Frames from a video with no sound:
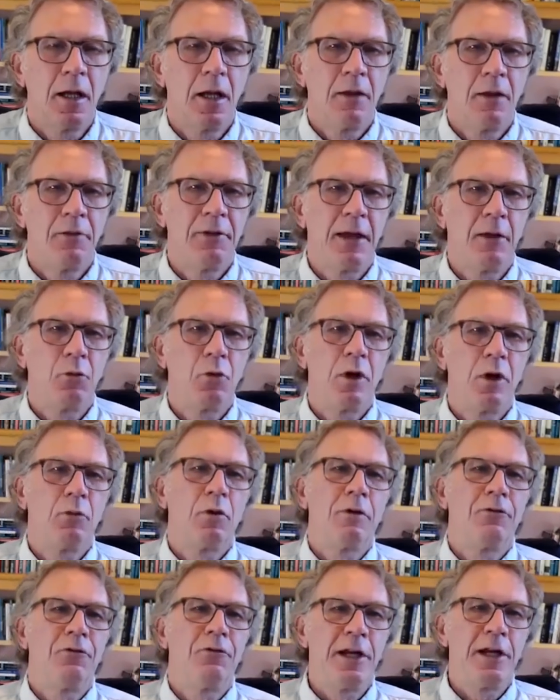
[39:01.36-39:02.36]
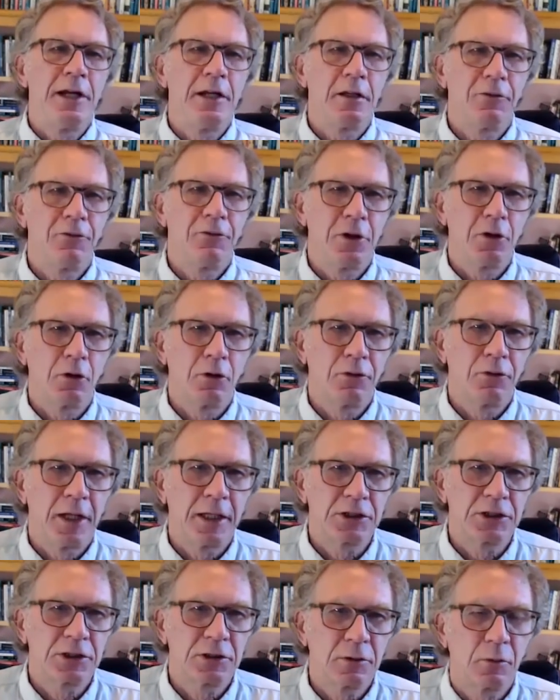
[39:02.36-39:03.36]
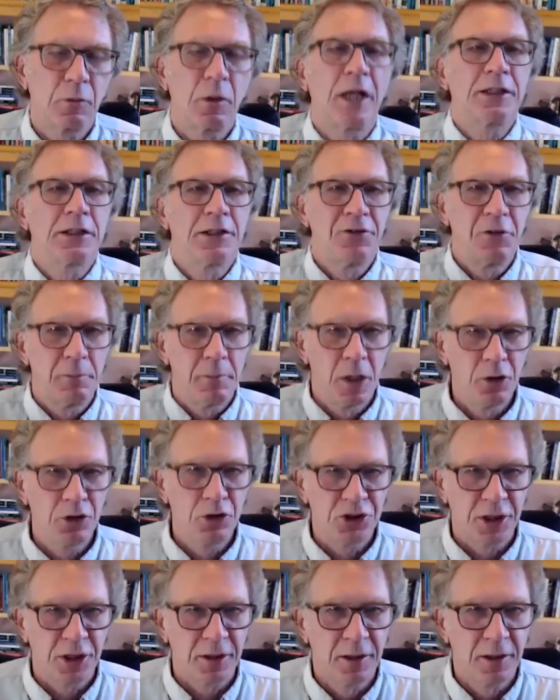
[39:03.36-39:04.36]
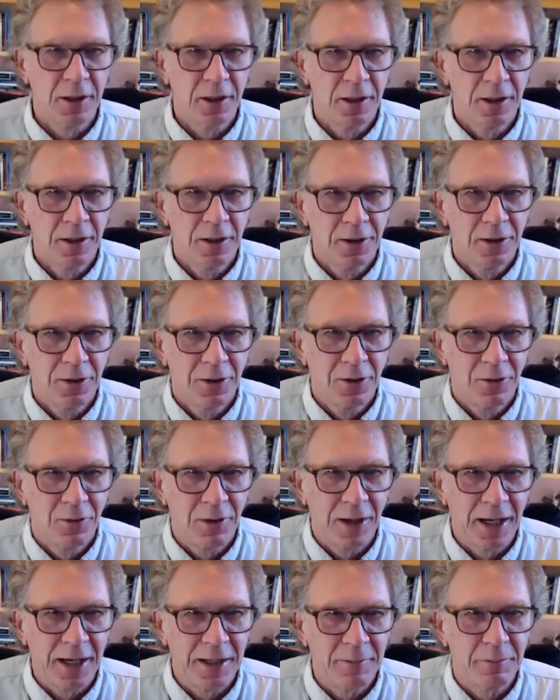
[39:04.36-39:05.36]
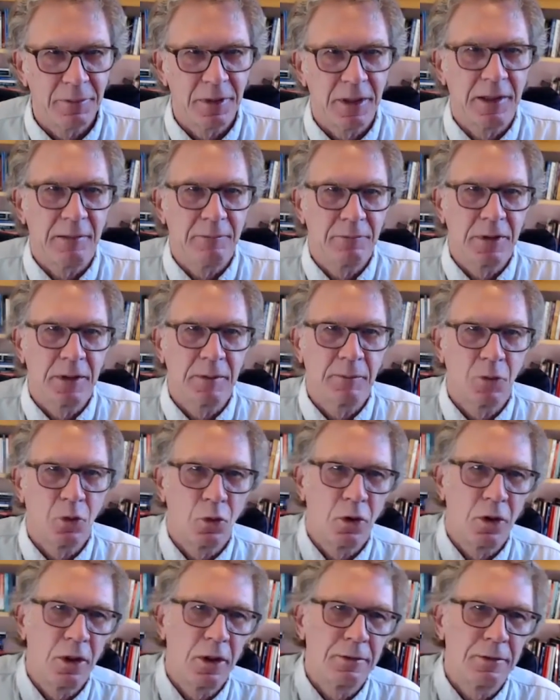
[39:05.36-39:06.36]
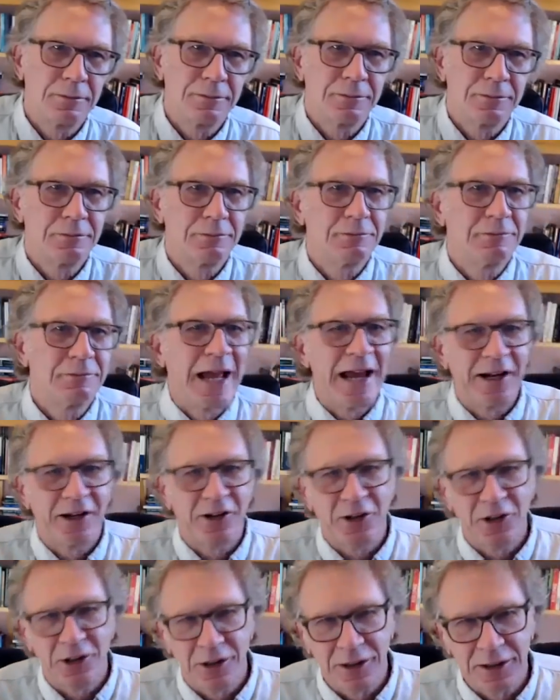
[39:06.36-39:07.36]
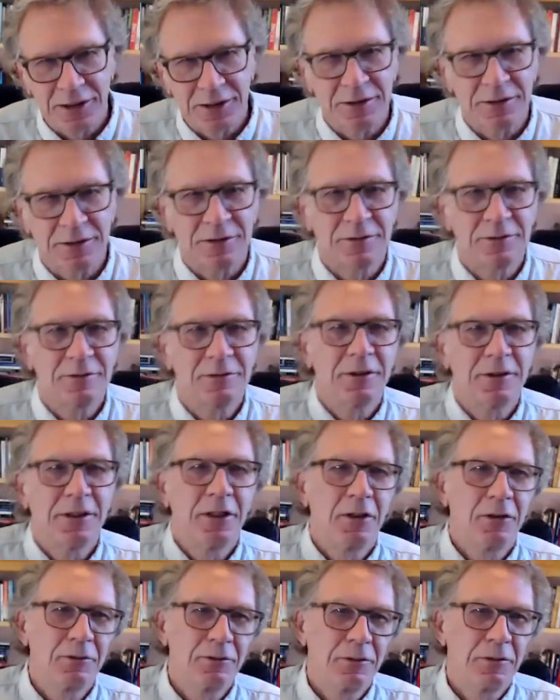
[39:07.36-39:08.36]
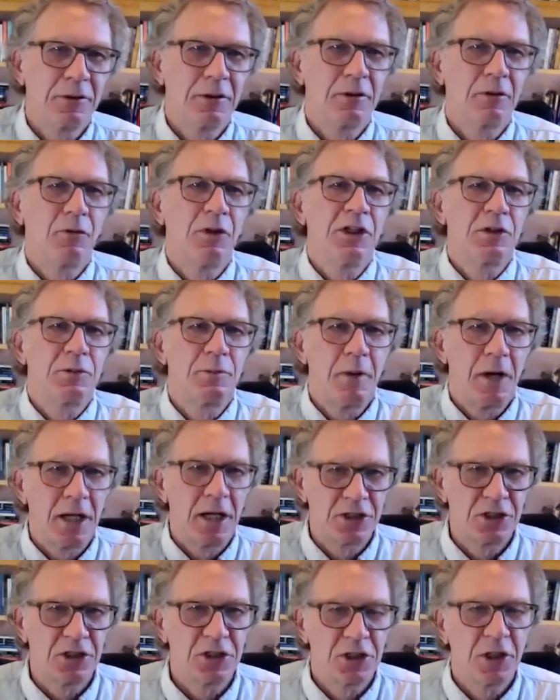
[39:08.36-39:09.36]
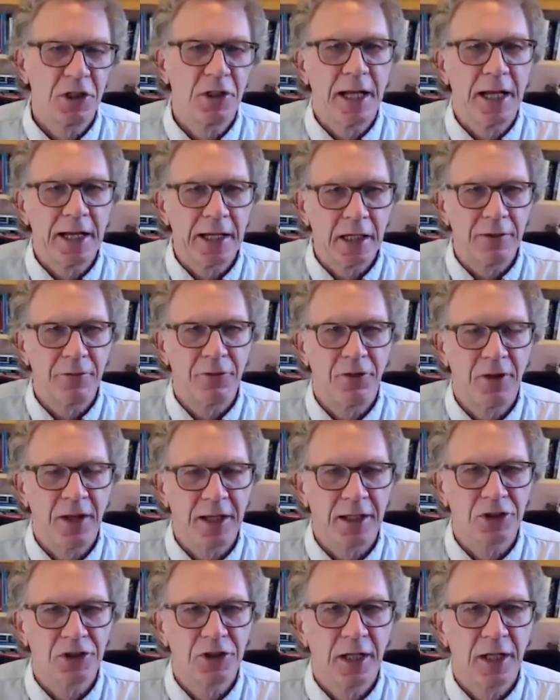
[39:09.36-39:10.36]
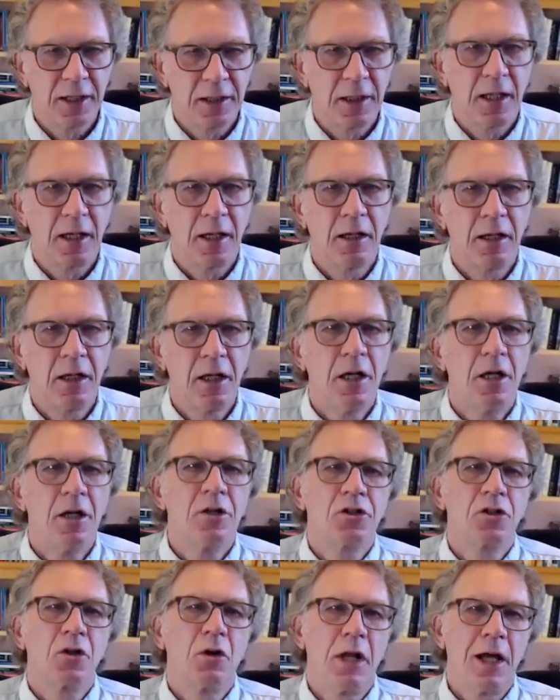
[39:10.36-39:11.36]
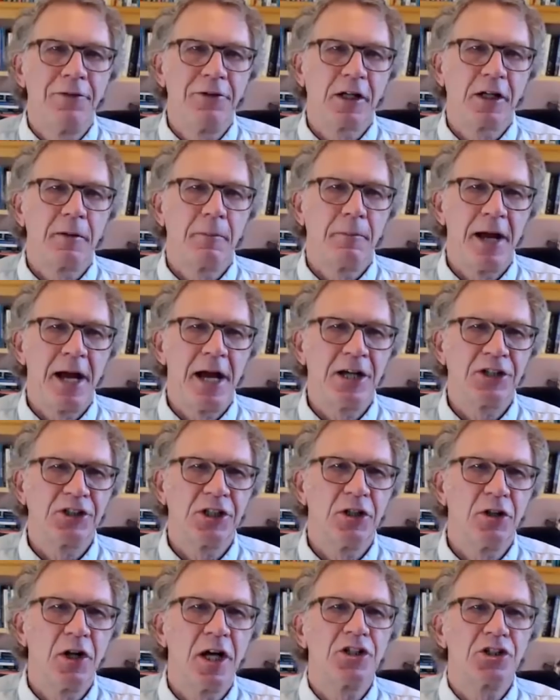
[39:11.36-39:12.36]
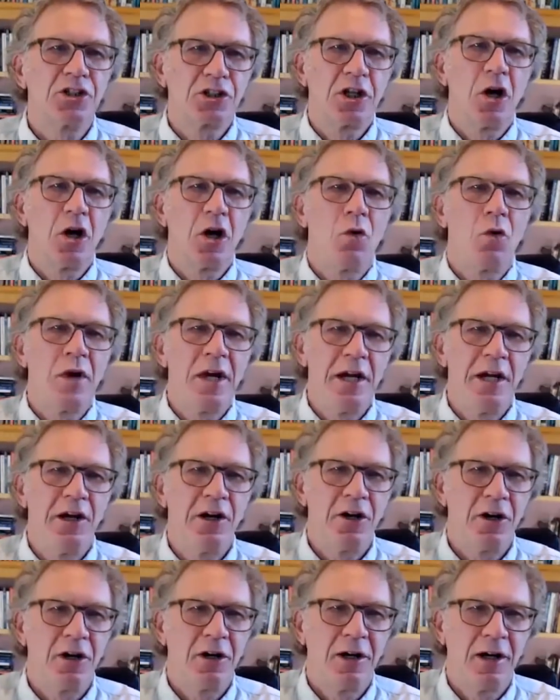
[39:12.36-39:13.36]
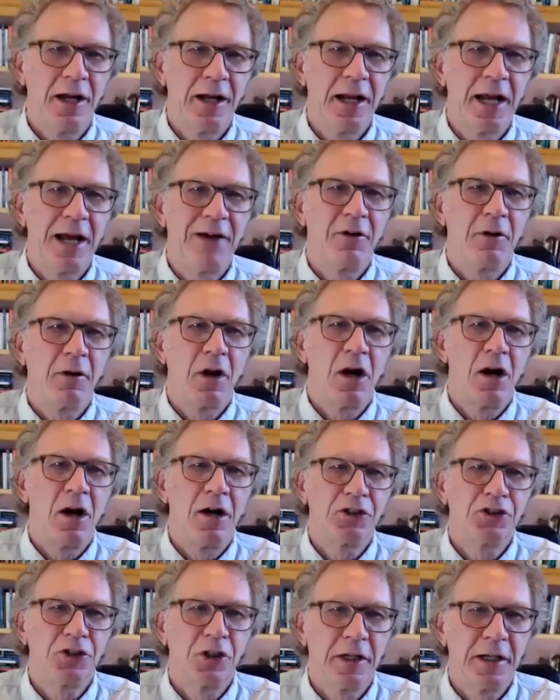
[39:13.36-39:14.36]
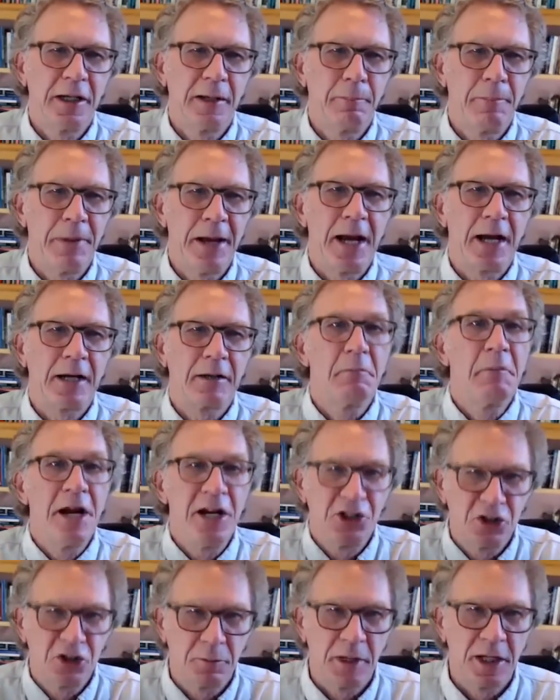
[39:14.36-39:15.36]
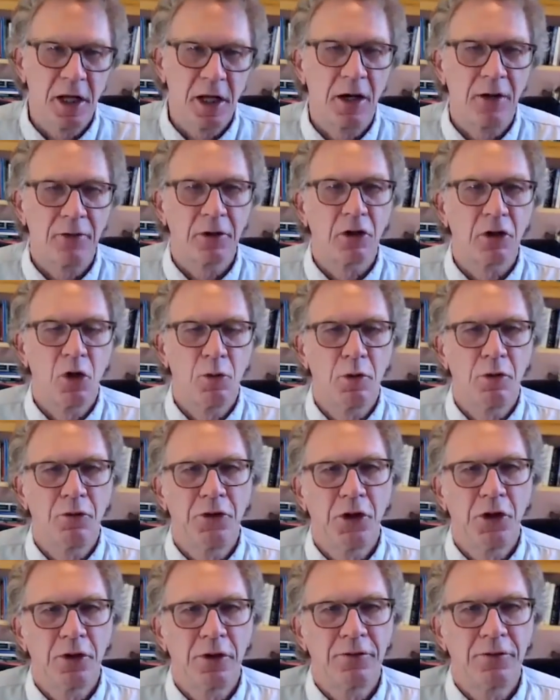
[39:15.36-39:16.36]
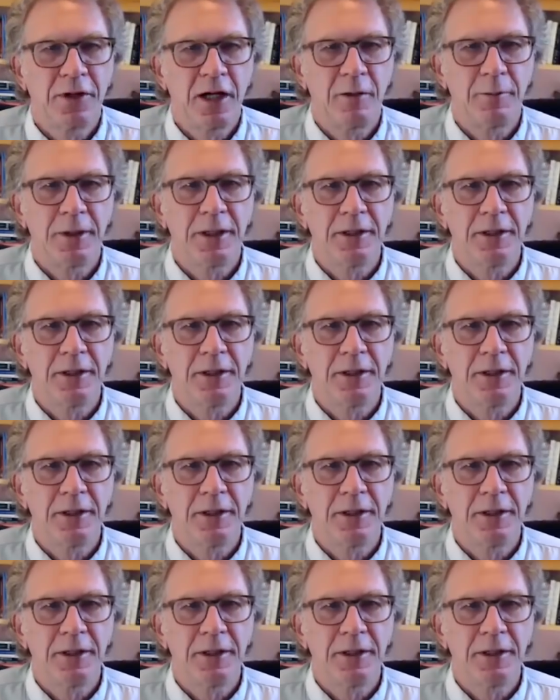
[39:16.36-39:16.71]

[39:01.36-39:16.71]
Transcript: than when we're feeding the field things, lots of emotion, right? But more anger and responses to negative things. So love and compassion does cohere and have a larger impact measurably on the global field environment.